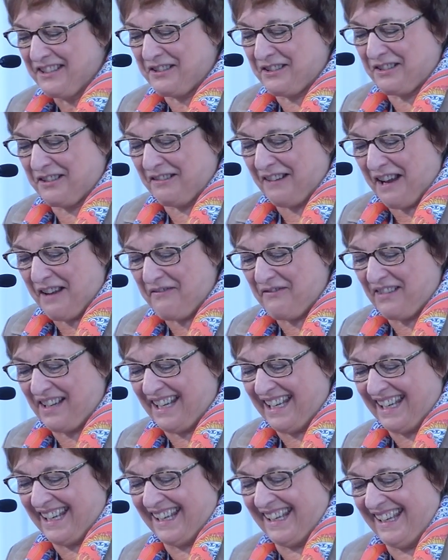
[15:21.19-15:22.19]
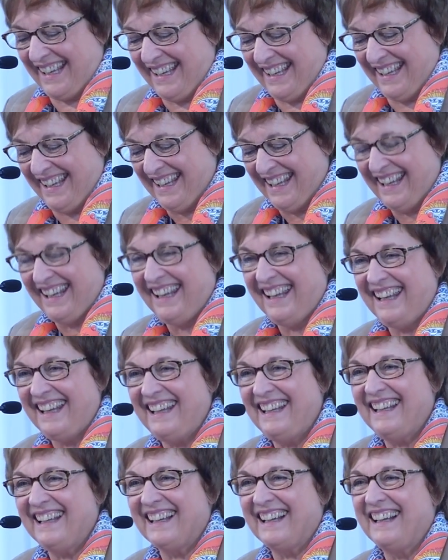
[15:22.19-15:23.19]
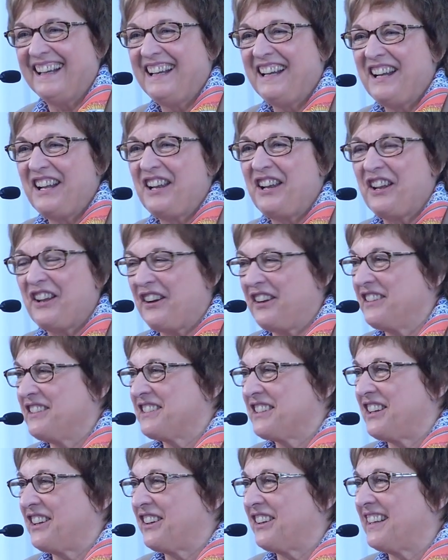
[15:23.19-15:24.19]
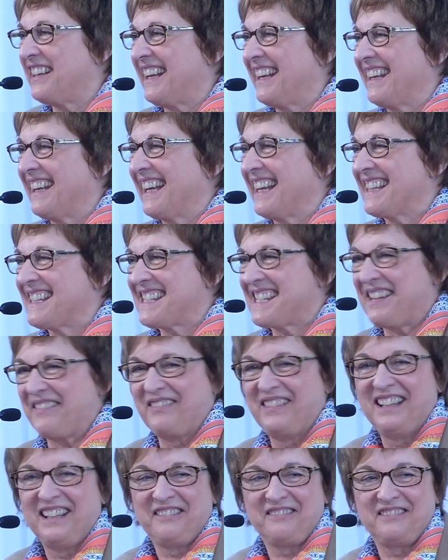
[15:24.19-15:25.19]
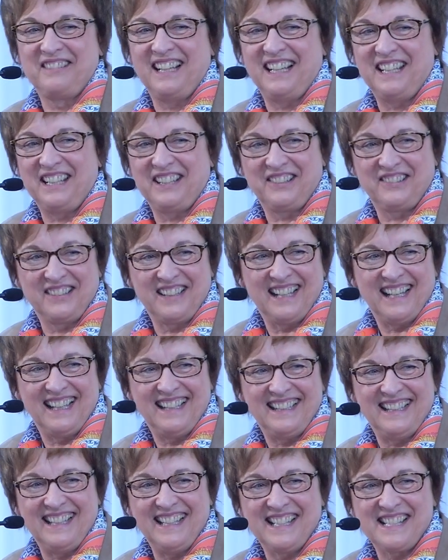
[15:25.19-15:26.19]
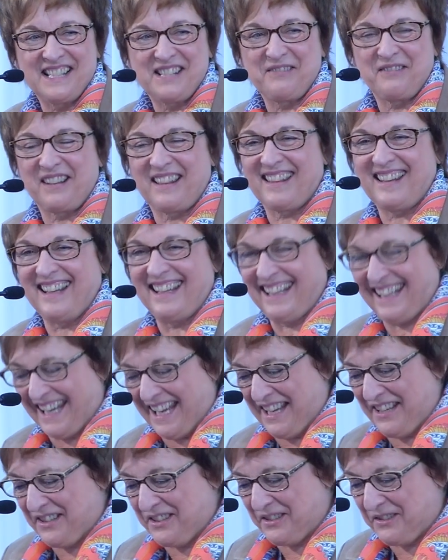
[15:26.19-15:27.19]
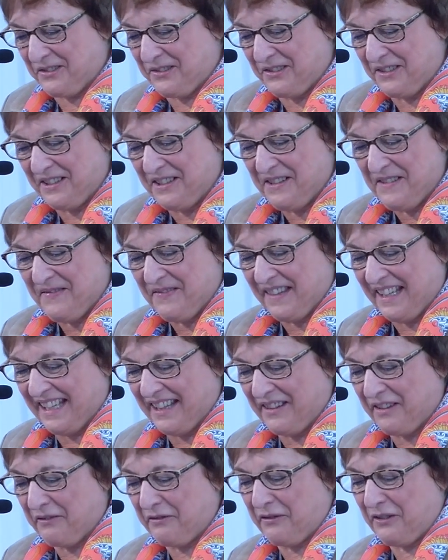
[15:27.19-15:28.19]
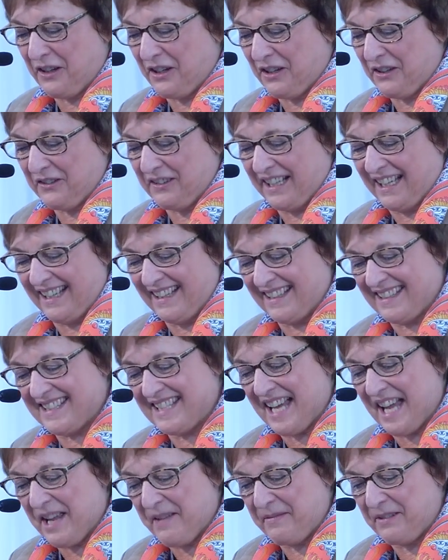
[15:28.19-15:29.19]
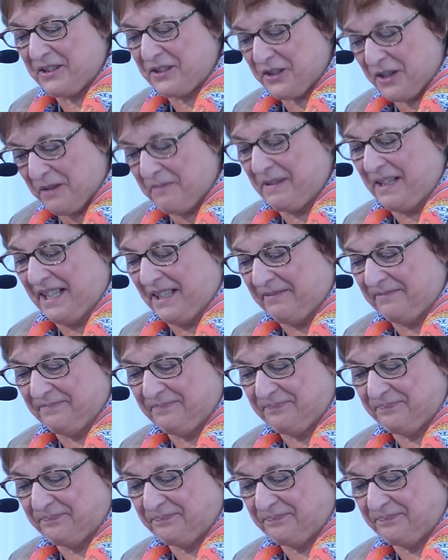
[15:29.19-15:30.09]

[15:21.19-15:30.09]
traveling here learned a lot and got some really good ideas what they can do in the following time in Germany.